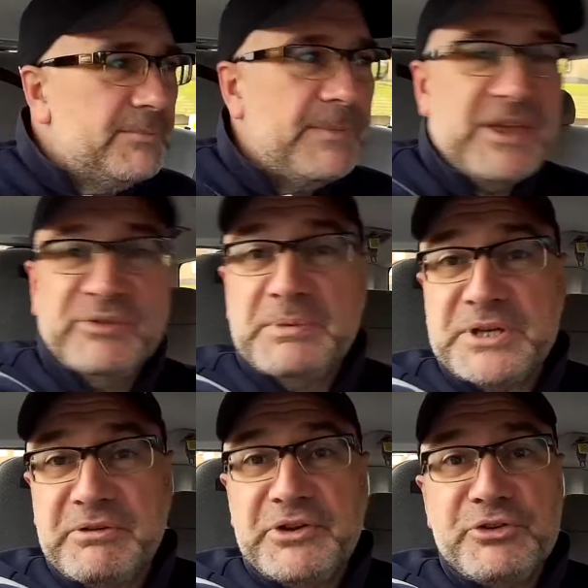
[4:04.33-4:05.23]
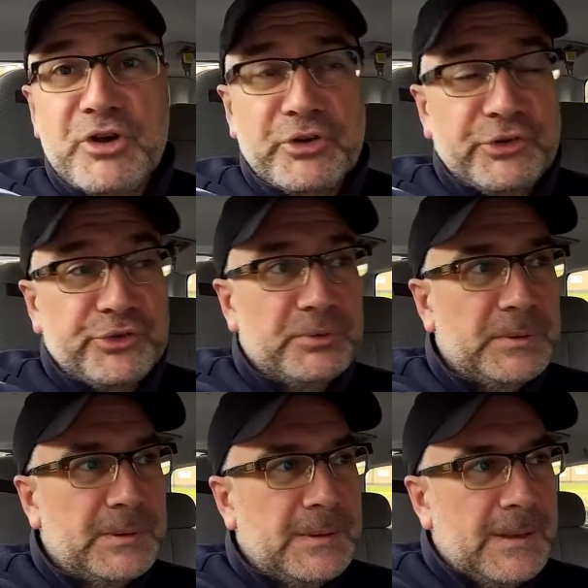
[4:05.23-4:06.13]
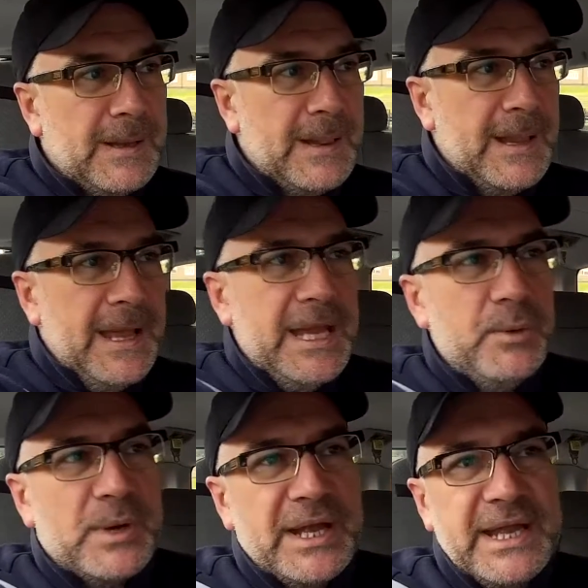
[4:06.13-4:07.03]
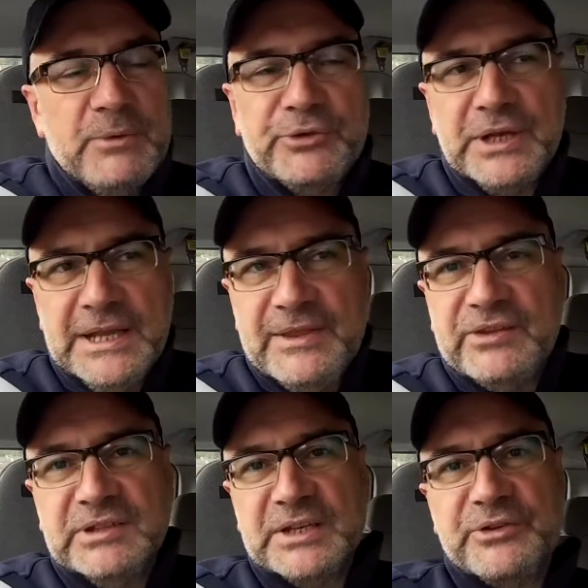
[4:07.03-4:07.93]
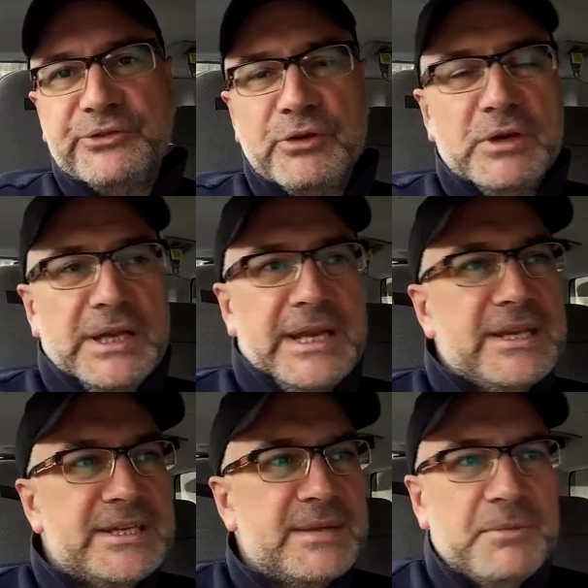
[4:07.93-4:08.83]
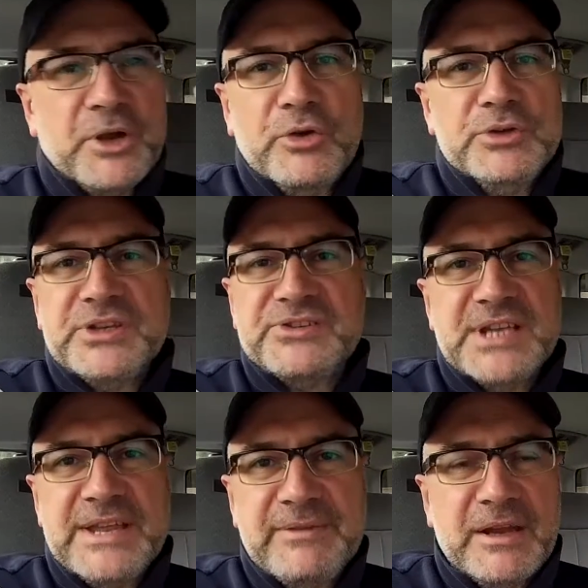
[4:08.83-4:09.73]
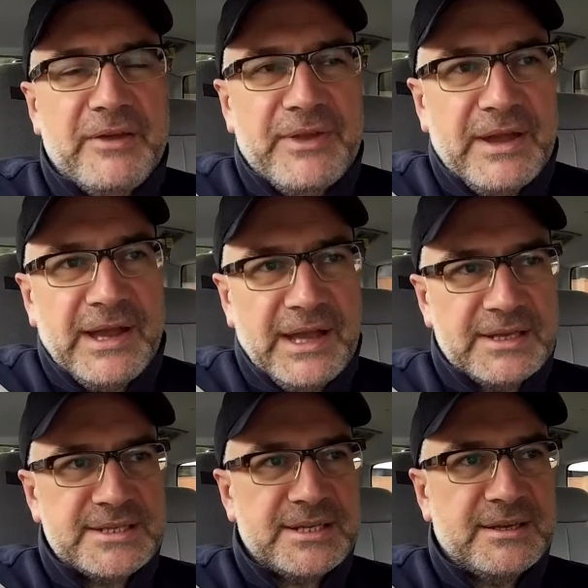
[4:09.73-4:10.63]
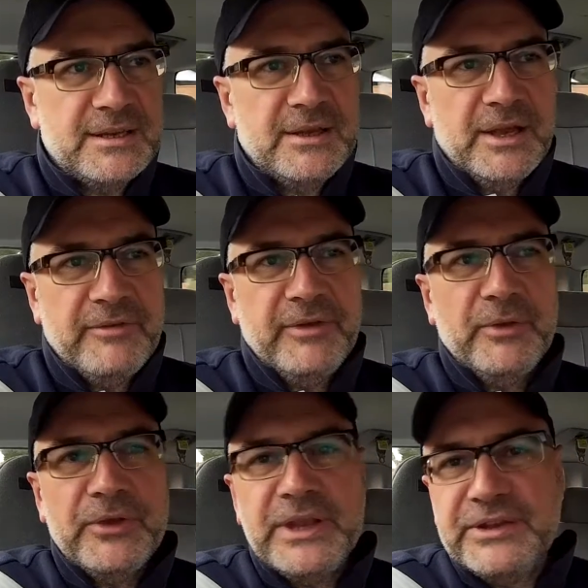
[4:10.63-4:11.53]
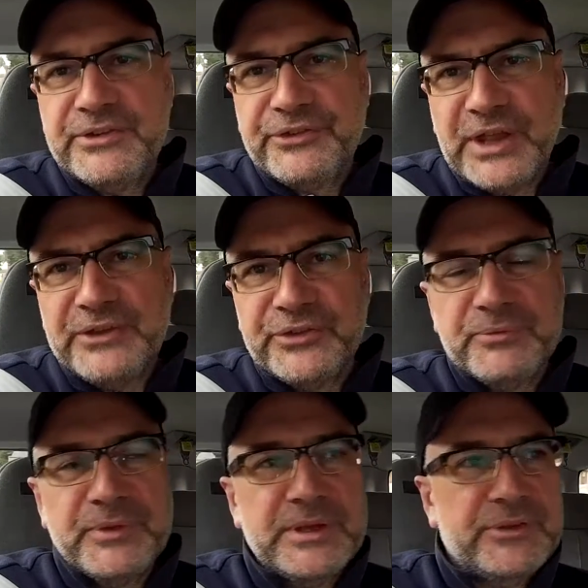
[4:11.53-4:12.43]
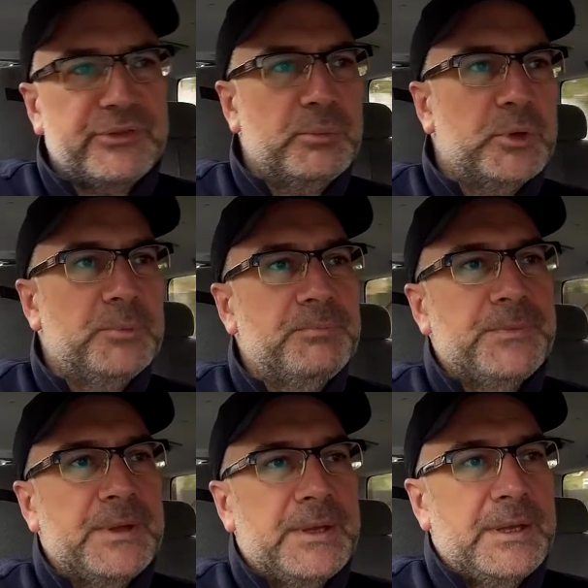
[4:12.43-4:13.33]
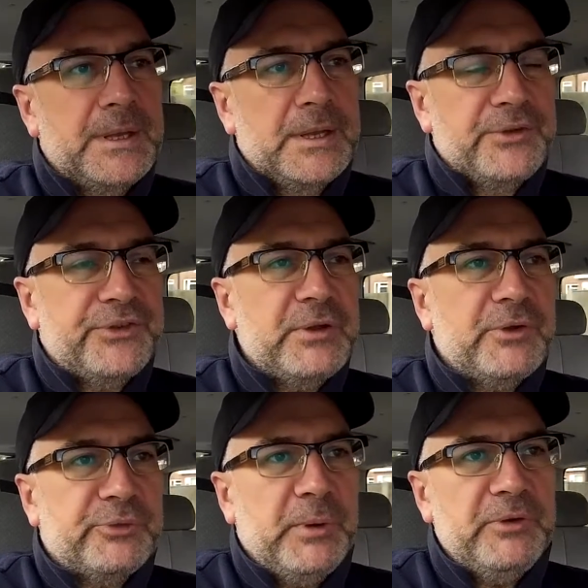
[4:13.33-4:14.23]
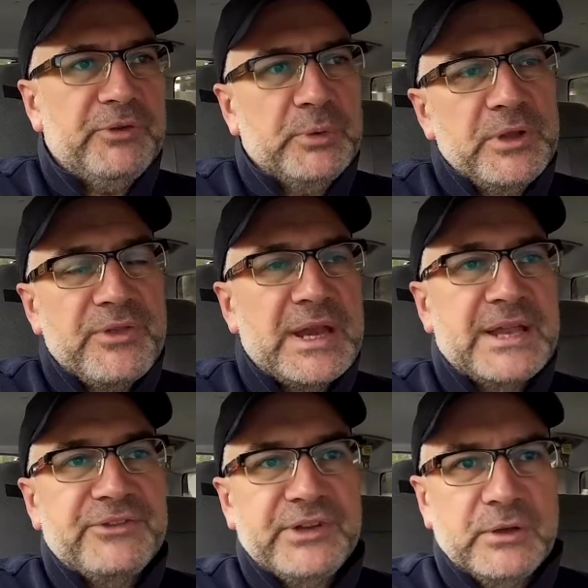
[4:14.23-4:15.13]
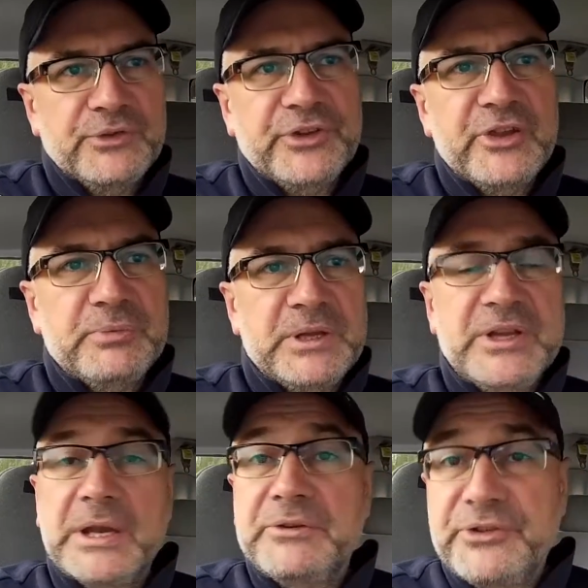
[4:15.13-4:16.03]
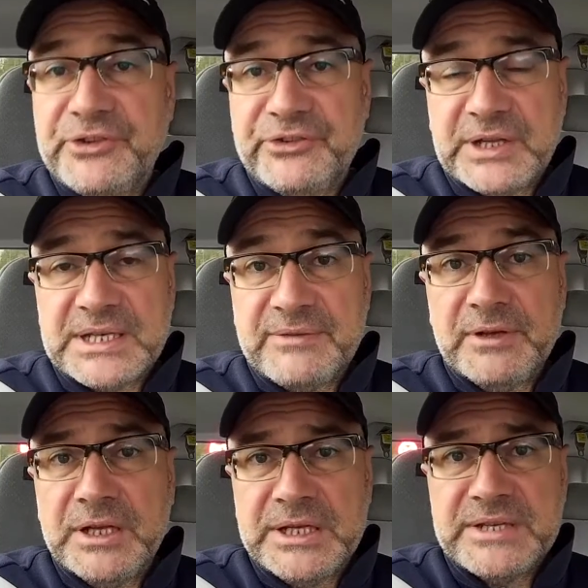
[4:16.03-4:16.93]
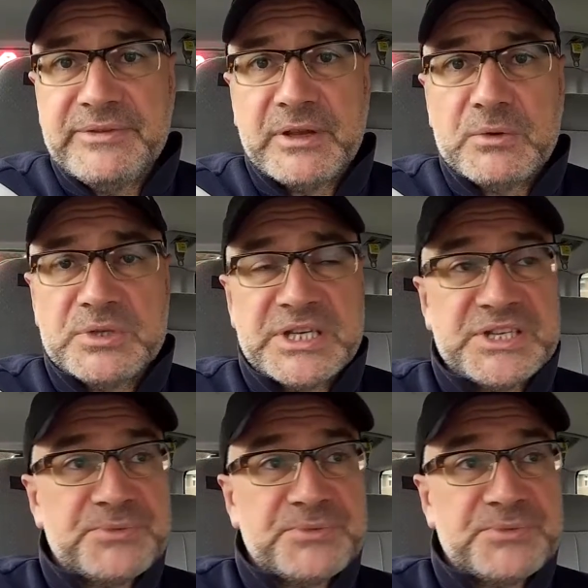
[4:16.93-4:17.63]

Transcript: Had he been doing drugs? Anyway, it was clear this lad was struggling, and I couldn't just leave it like that. I felt the need to say something to someone. So I spoke to one of the other lads, said, look, excuse me, you know, does this lad have learning difficulties?